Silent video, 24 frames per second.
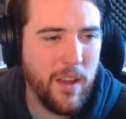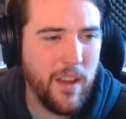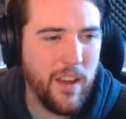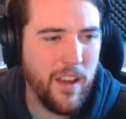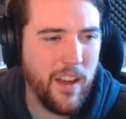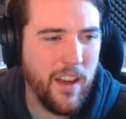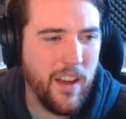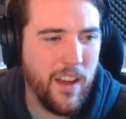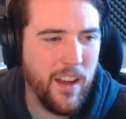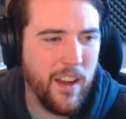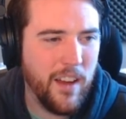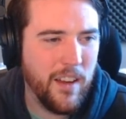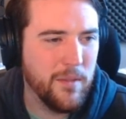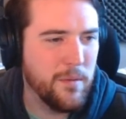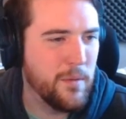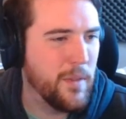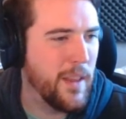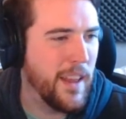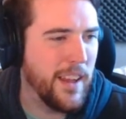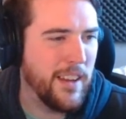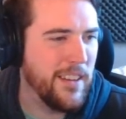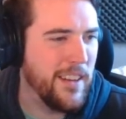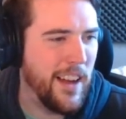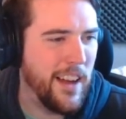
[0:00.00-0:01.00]
Uh,
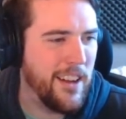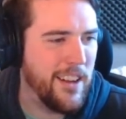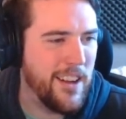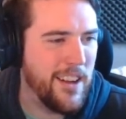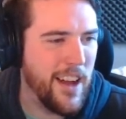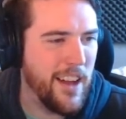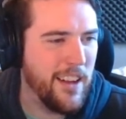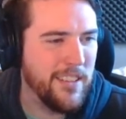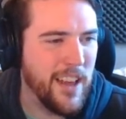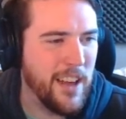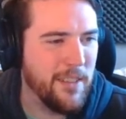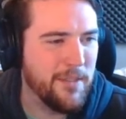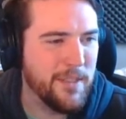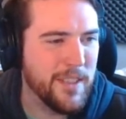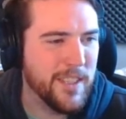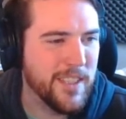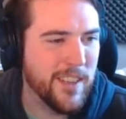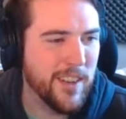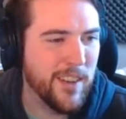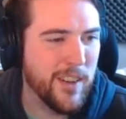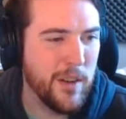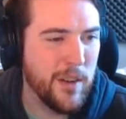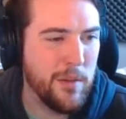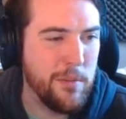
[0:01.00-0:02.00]
I'll, I'll have to
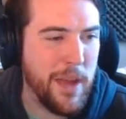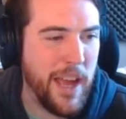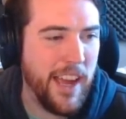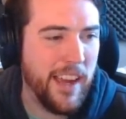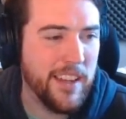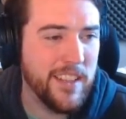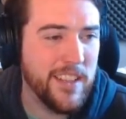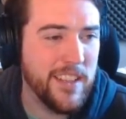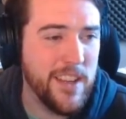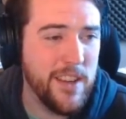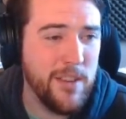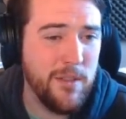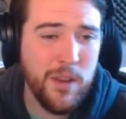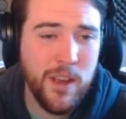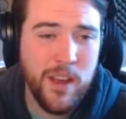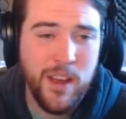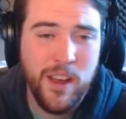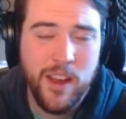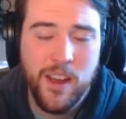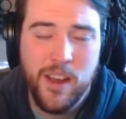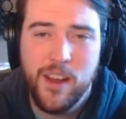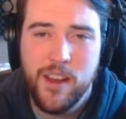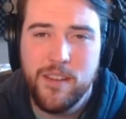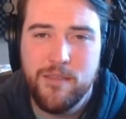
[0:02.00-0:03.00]
circle back to.
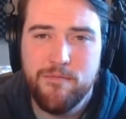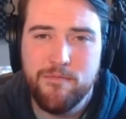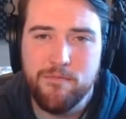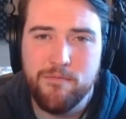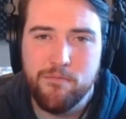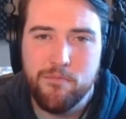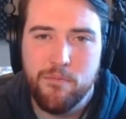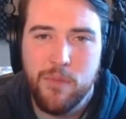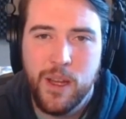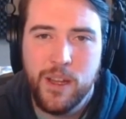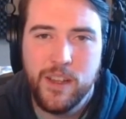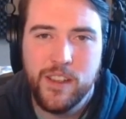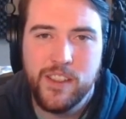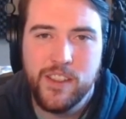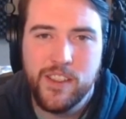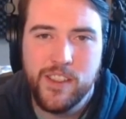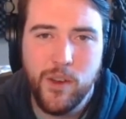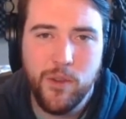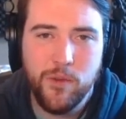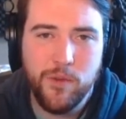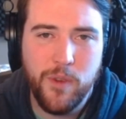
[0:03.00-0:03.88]
Hmm. So